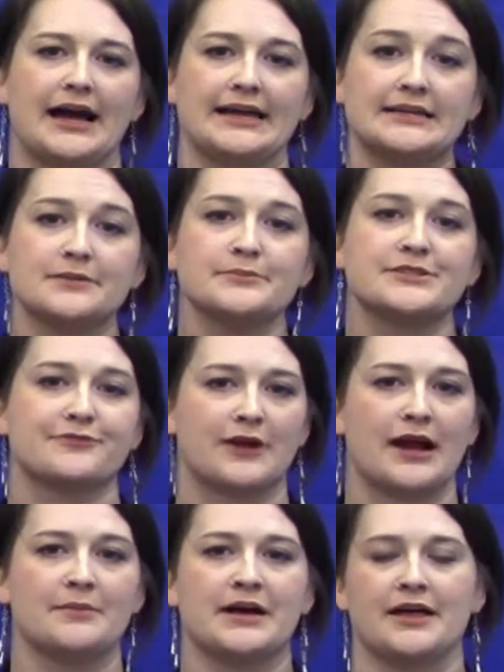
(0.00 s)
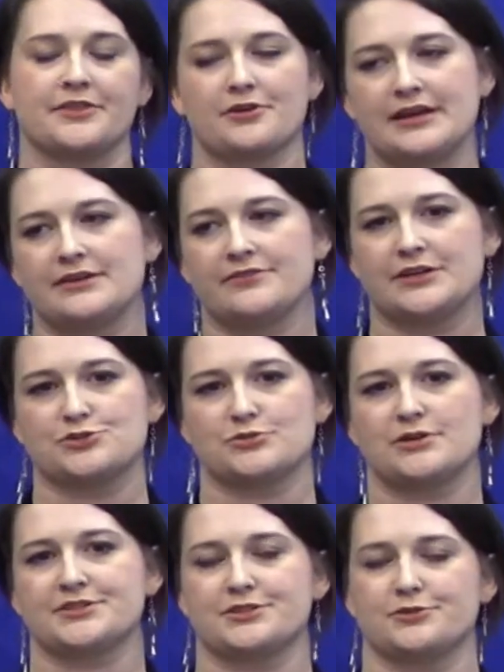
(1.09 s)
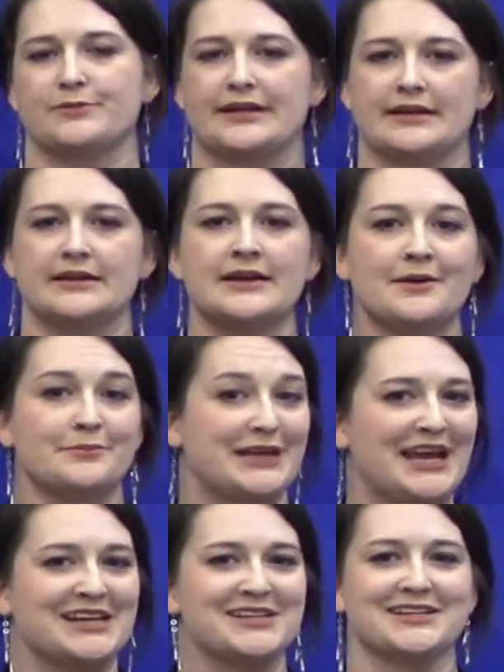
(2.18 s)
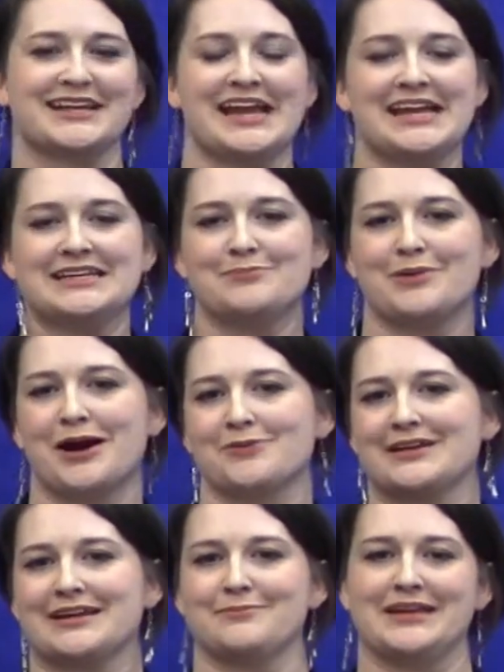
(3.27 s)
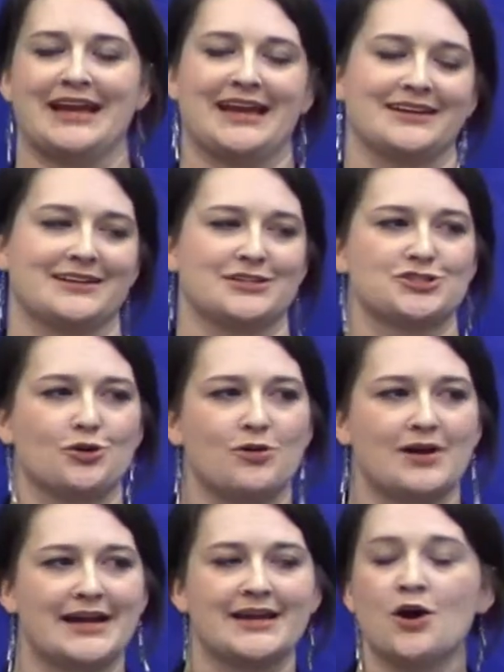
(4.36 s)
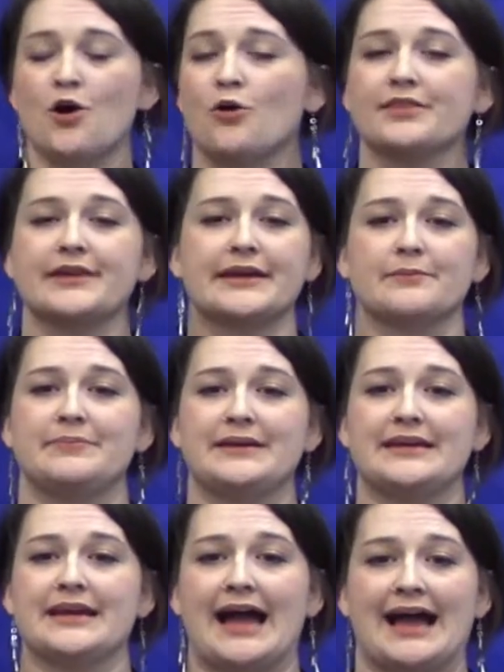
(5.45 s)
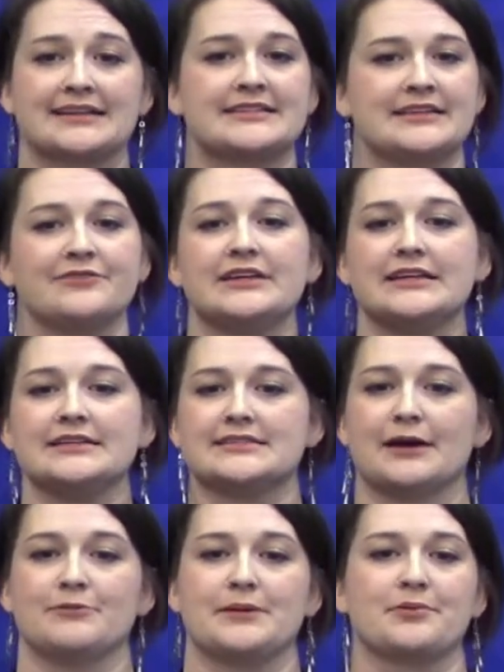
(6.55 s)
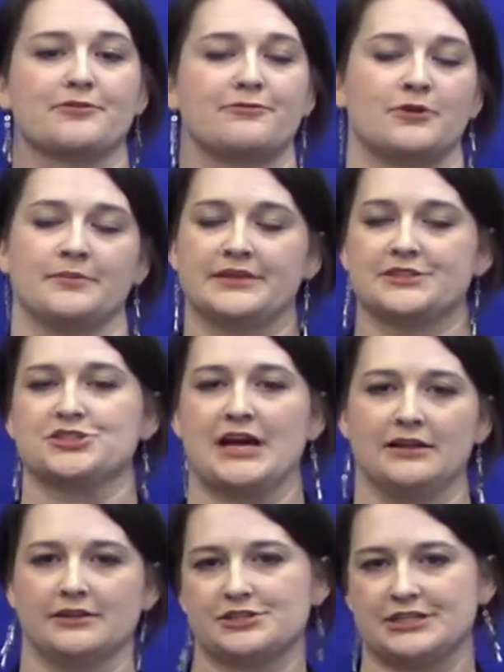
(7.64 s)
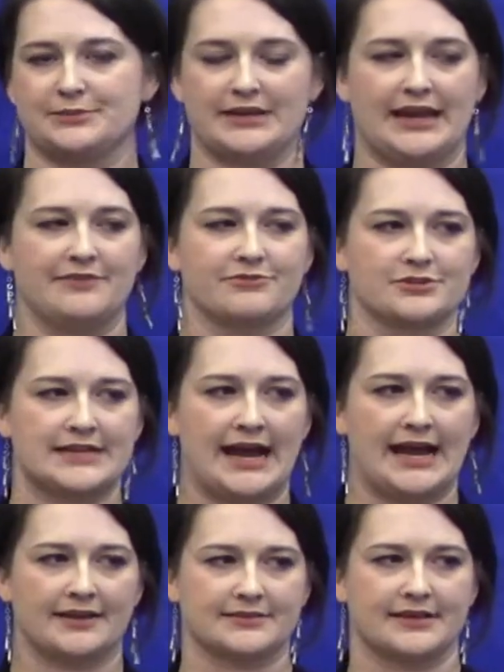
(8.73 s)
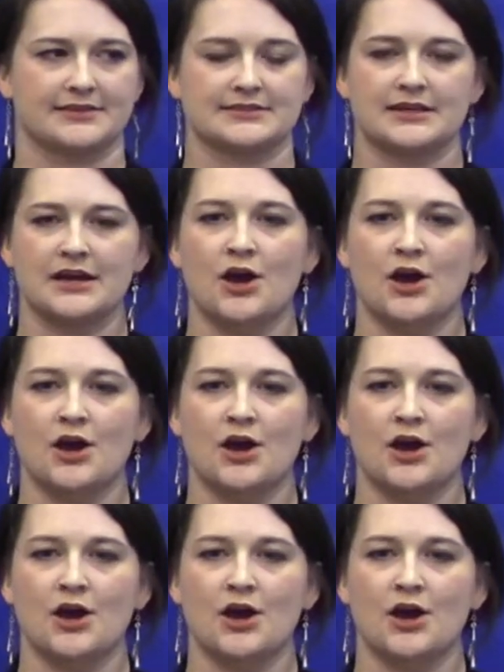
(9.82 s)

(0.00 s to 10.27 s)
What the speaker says: items from other individuals. So we can be handed a candy bar, we can be handed a toy, or they can be activities that we perform this challenging behavior to access.